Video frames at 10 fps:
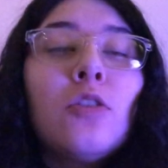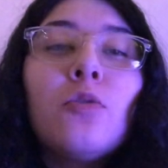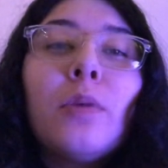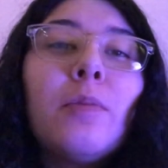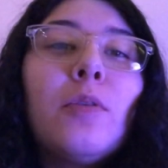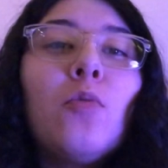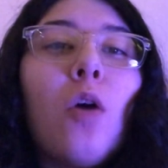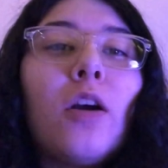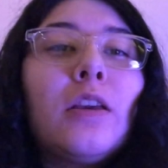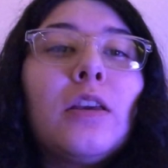You may be
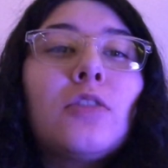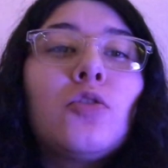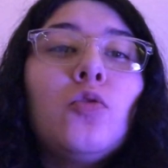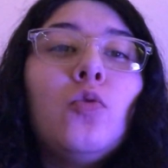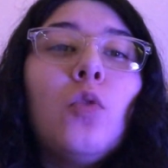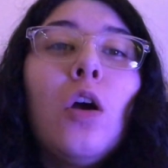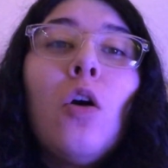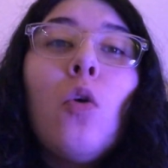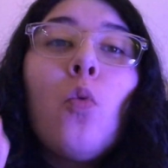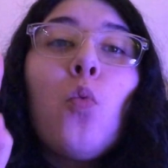walking into
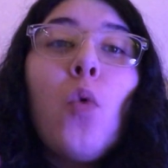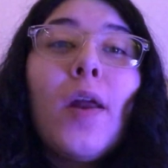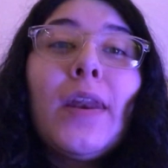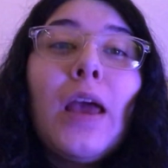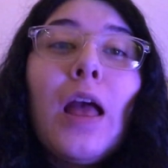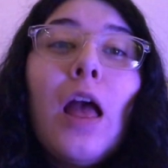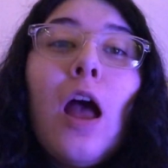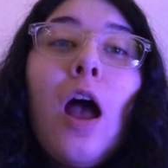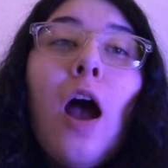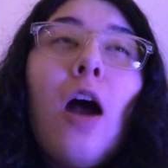one
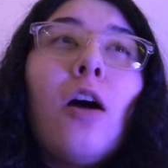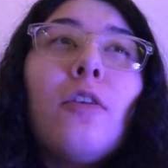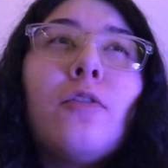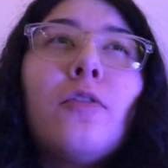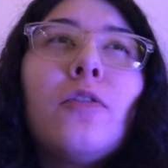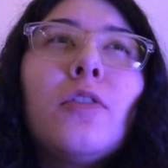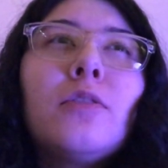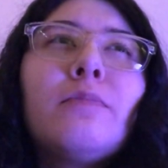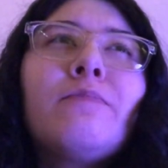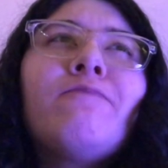of
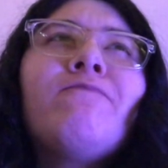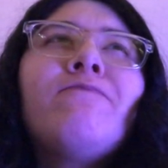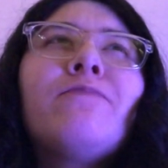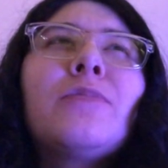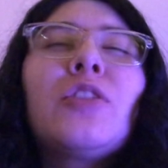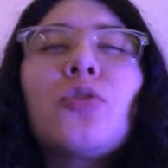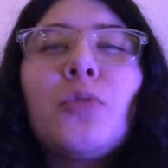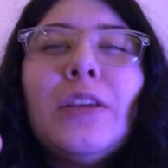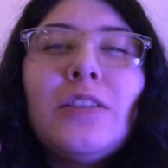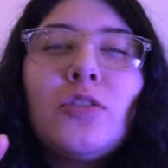
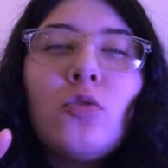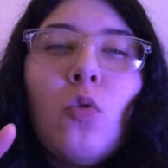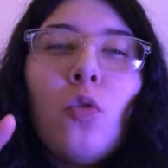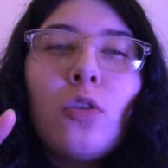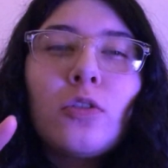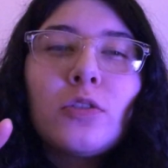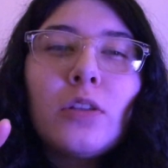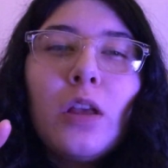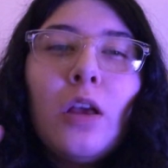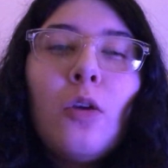3 stores.
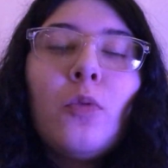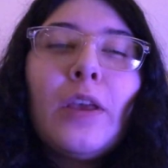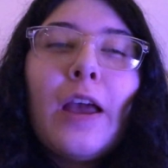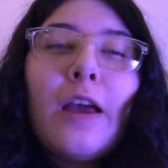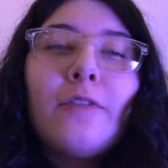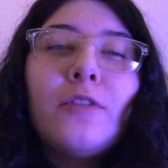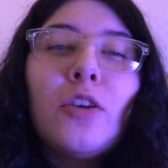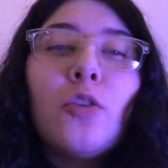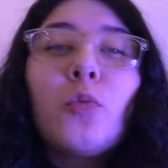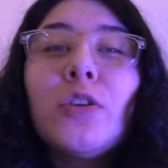We have
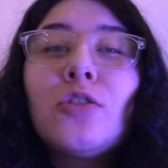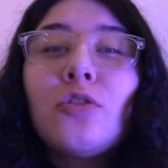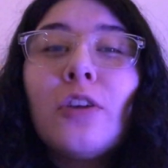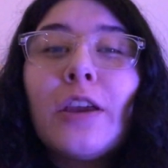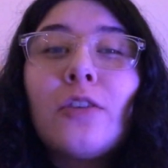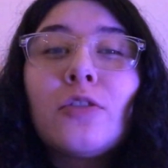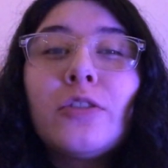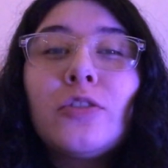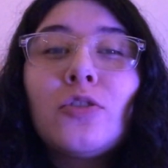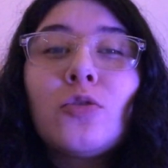the original
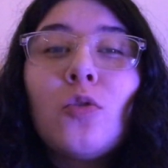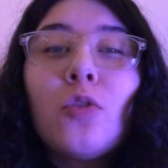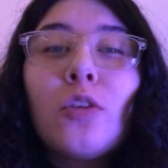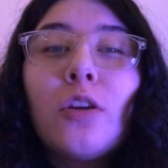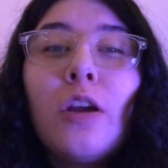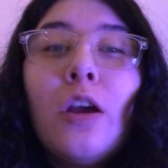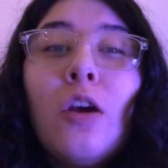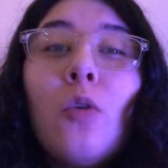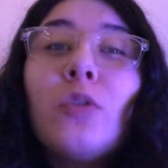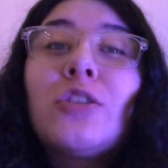heritage store,
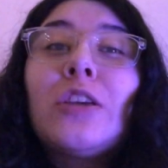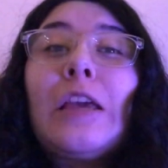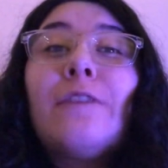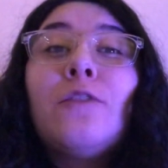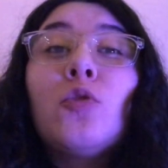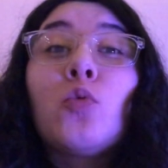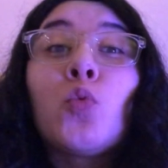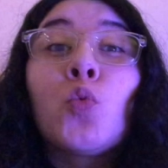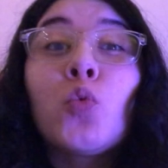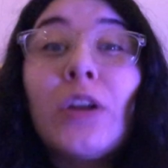which if you're
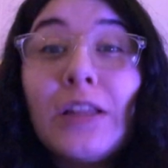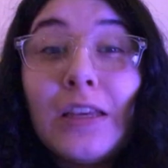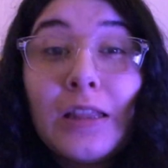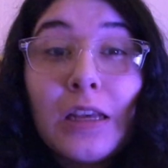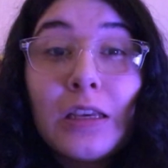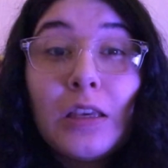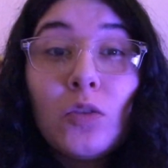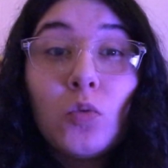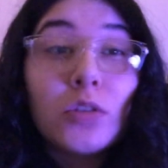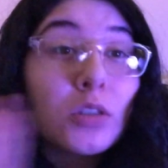really lucky,
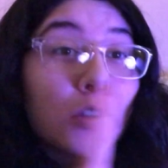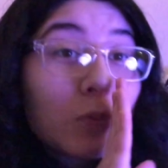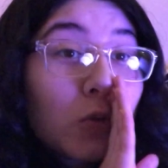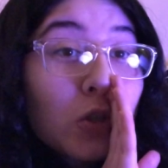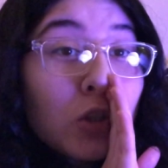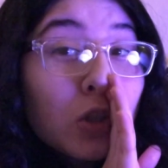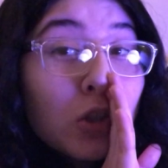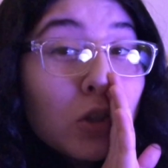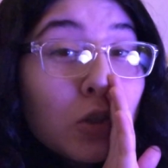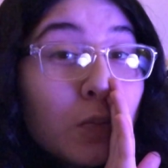which I'm really
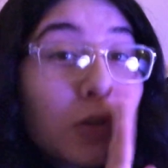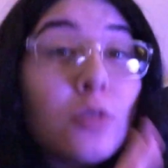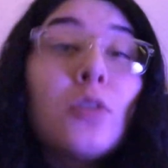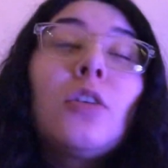jealous about,